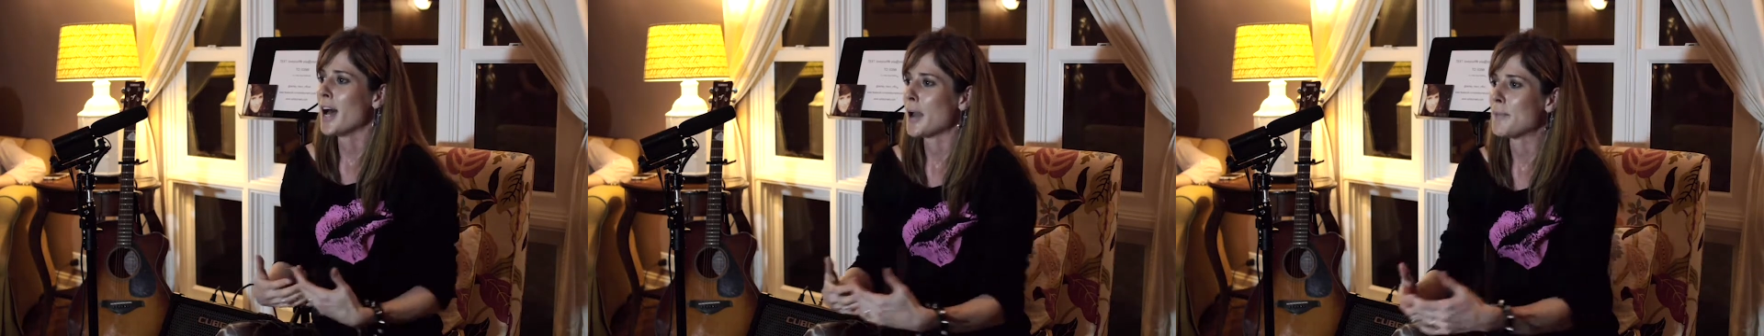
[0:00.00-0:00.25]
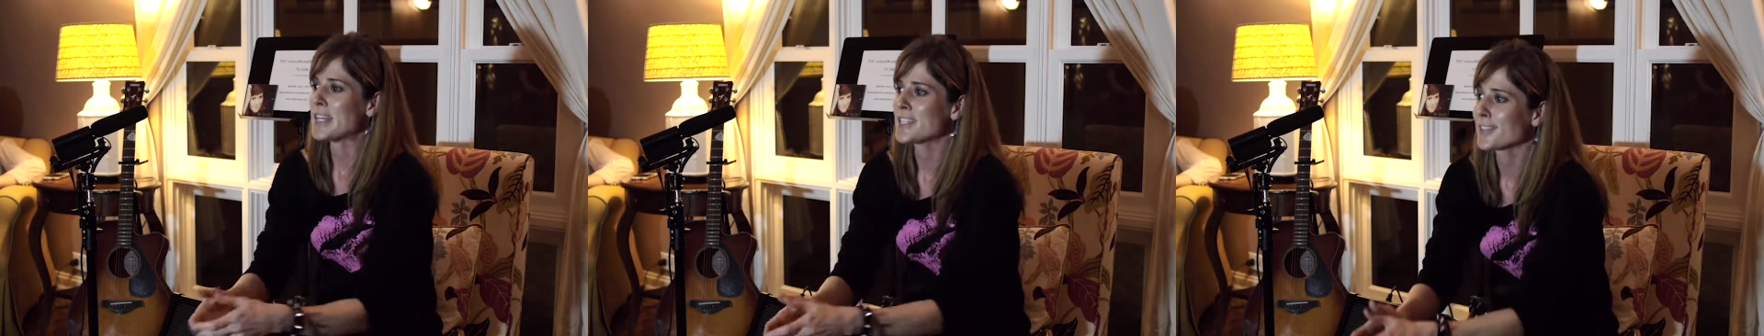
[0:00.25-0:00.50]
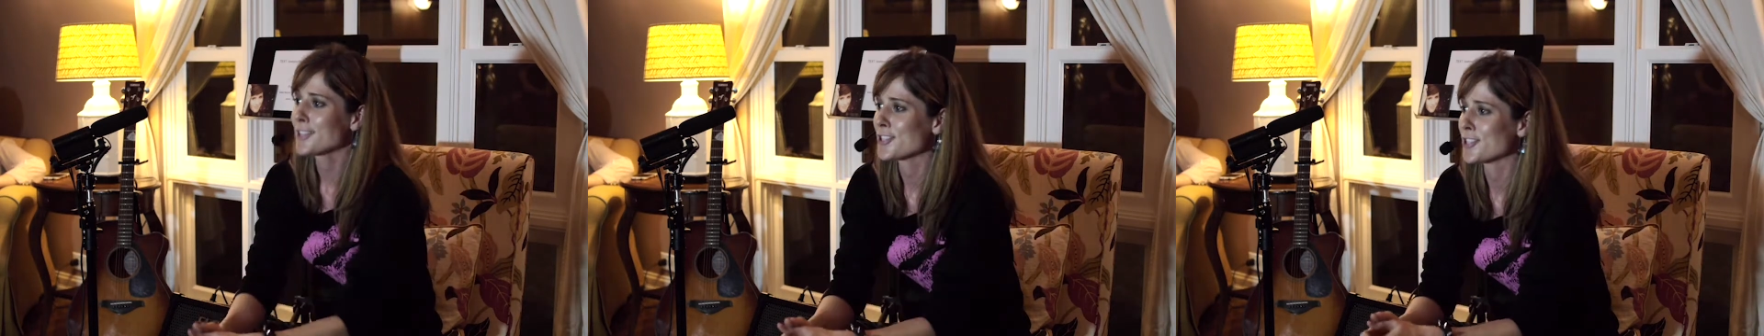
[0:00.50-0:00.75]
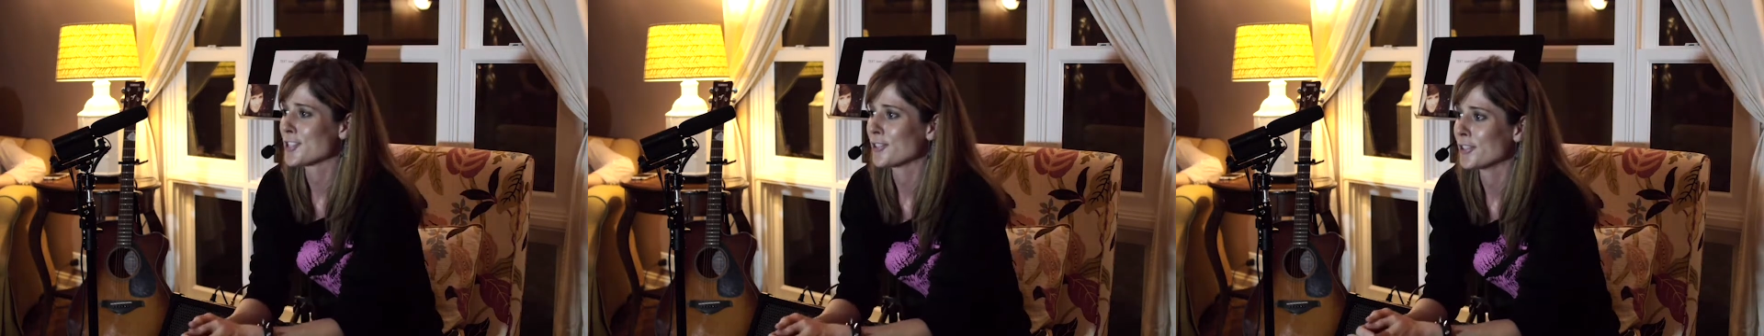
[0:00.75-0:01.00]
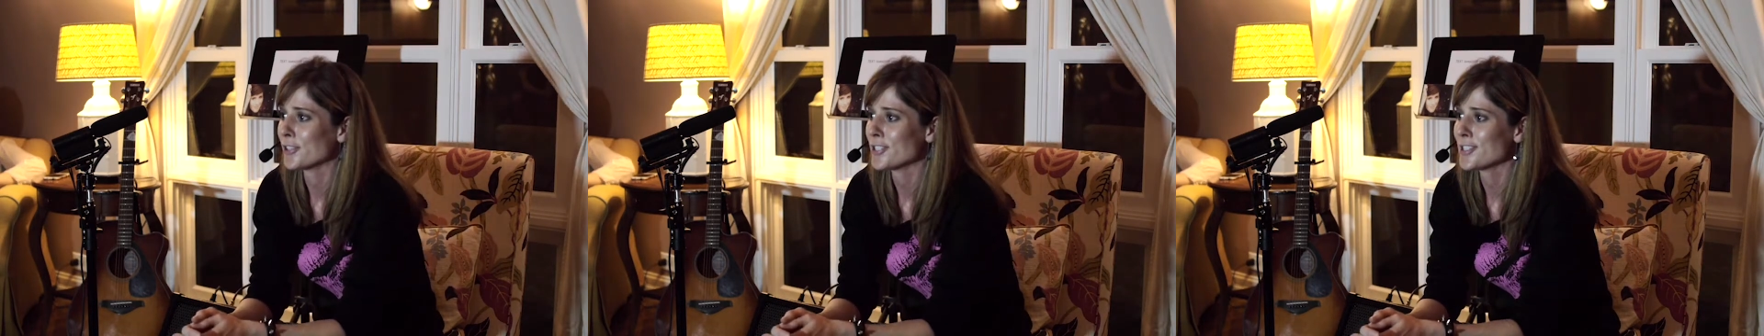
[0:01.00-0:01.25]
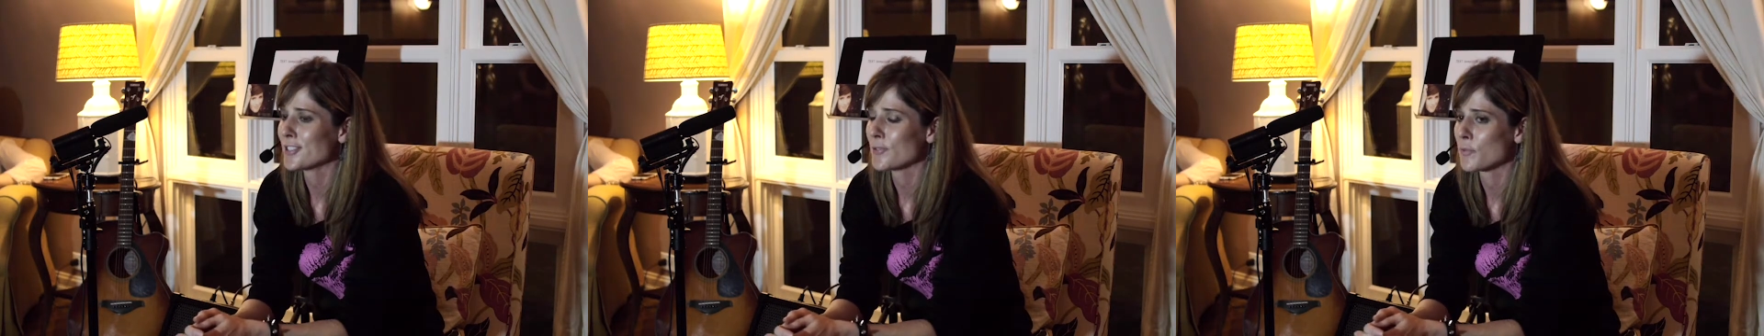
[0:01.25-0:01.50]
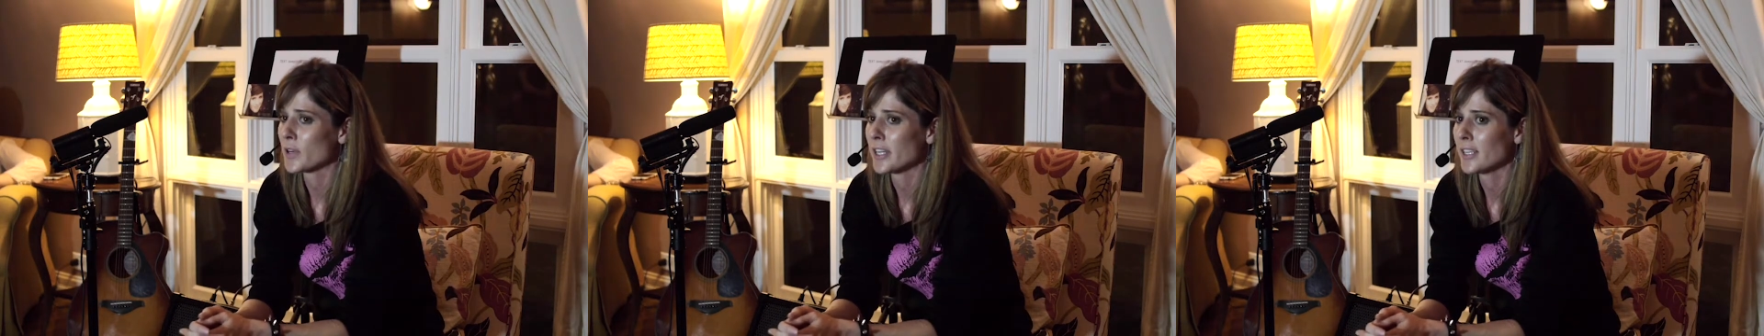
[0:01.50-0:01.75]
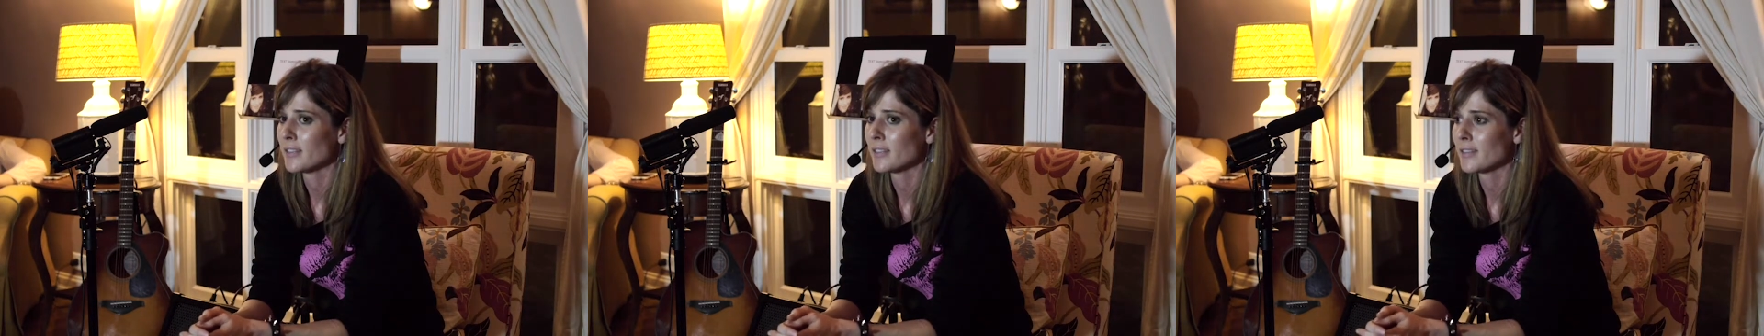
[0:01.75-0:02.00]
I basically just learned
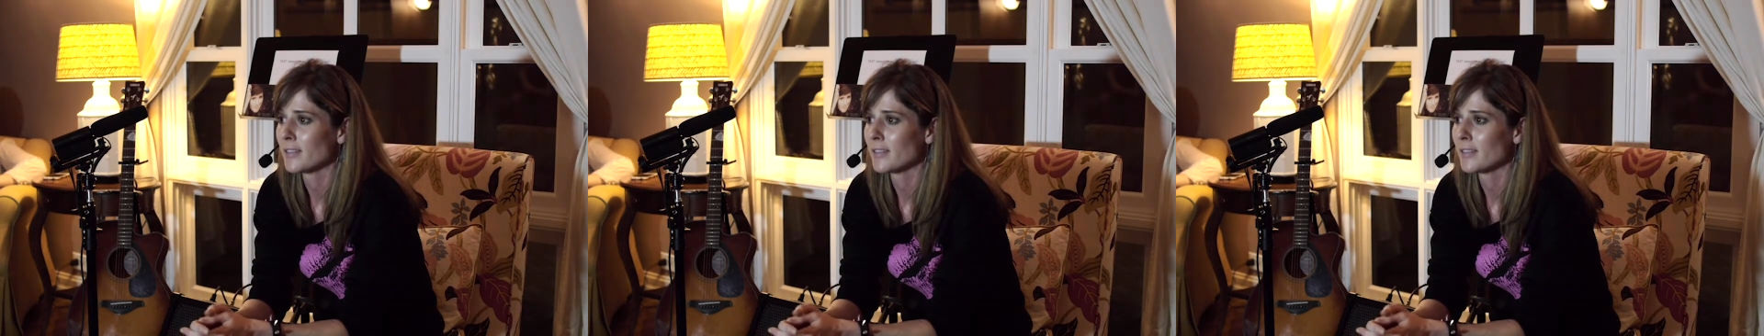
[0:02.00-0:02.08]
what,